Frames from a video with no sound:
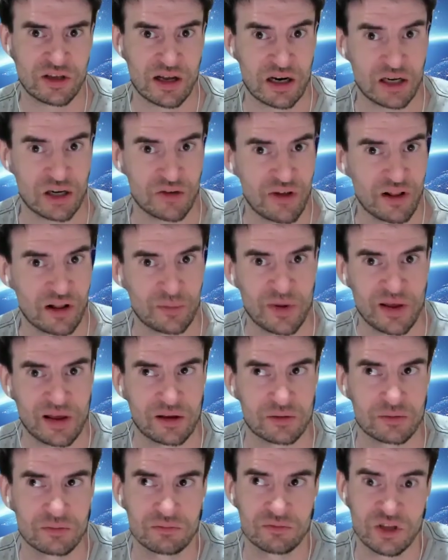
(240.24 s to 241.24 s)
kind of
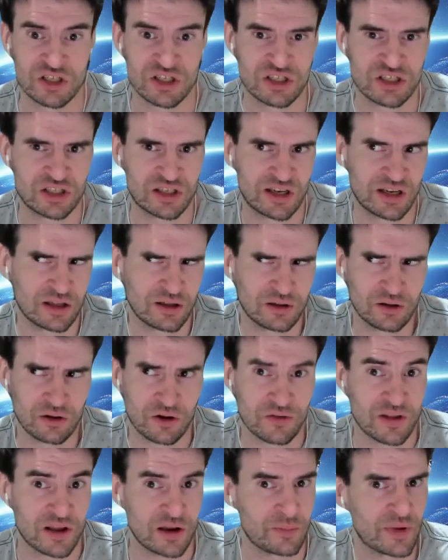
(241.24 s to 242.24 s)
developing the skill
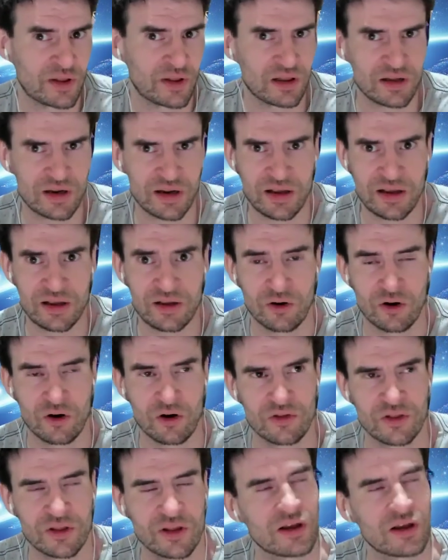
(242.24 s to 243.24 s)
or the ability or